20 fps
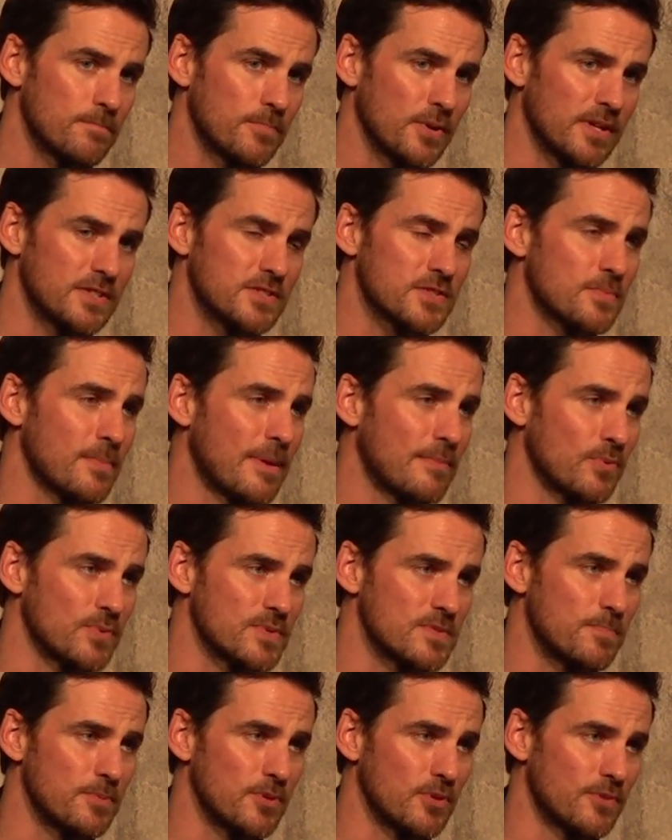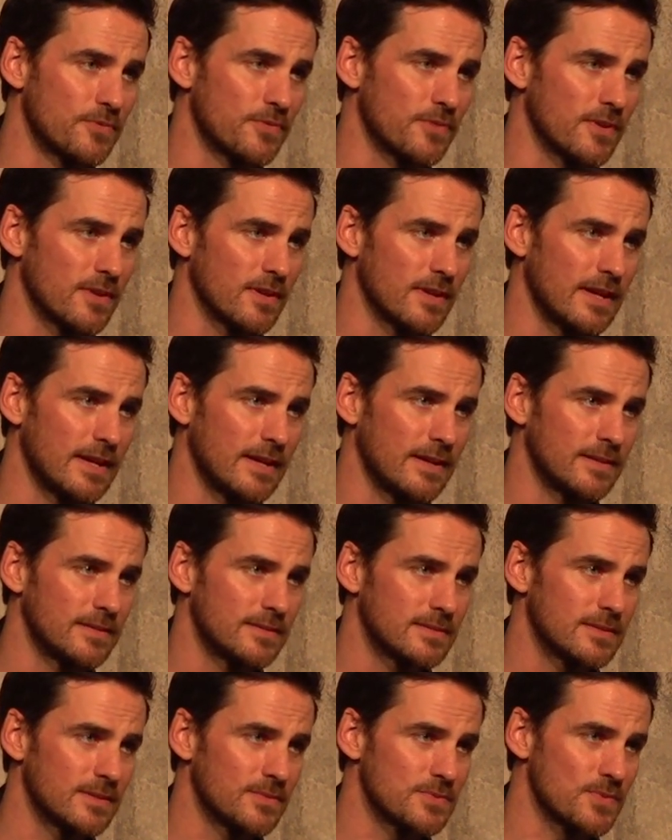But I just remember it was a beautiful,
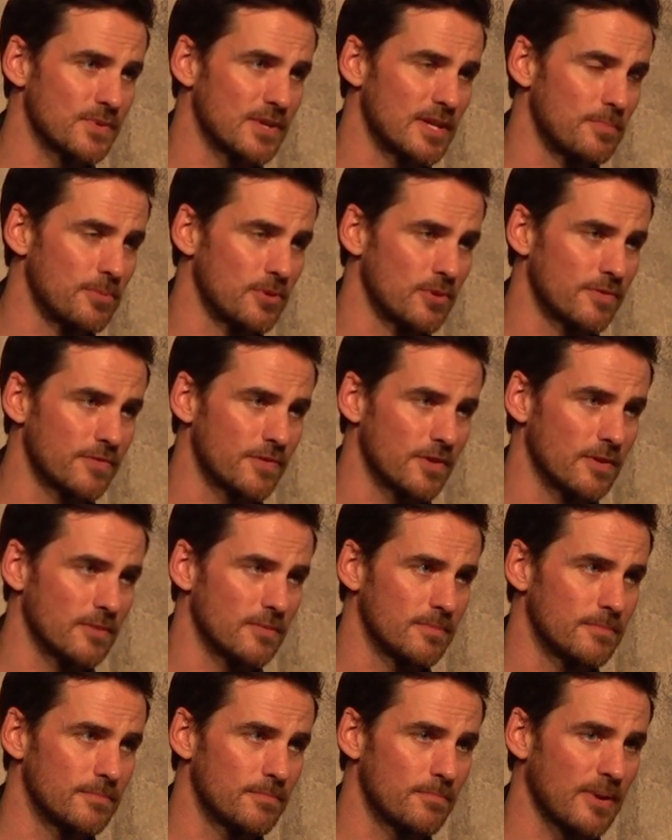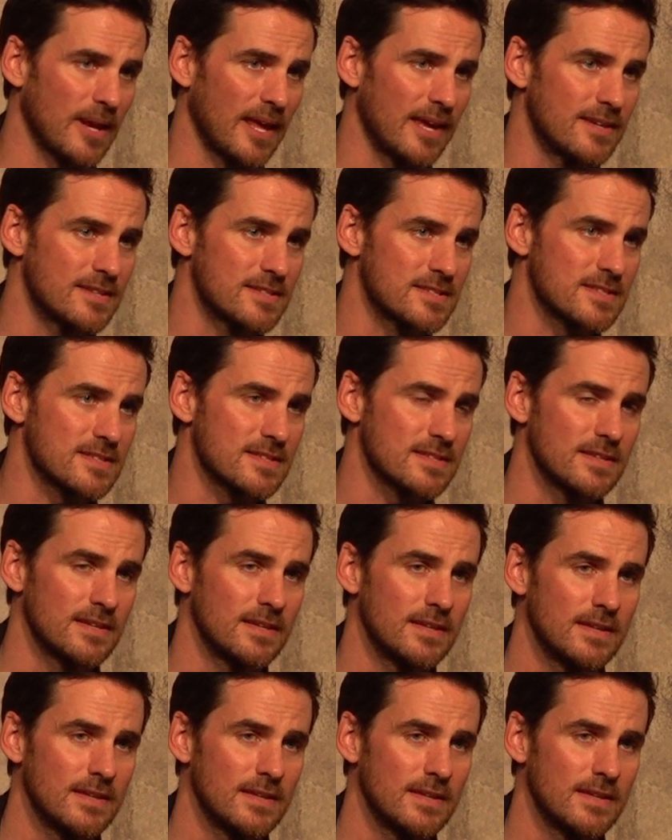it was a really beautiful place.